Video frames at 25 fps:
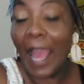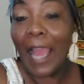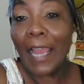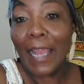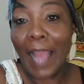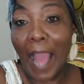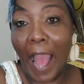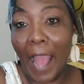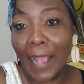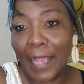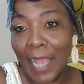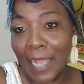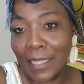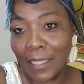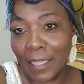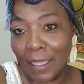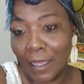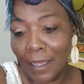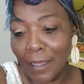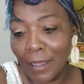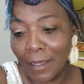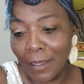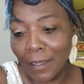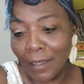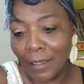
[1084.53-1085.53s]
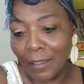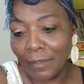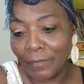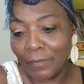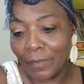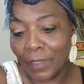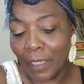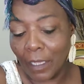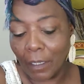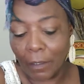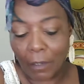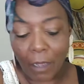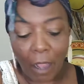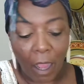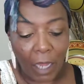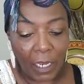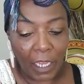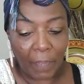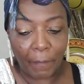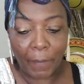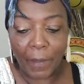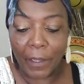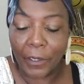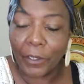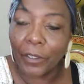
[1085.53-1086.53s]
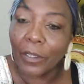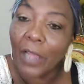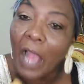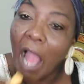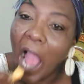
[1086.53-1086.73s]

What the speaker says: I got the garlic butter.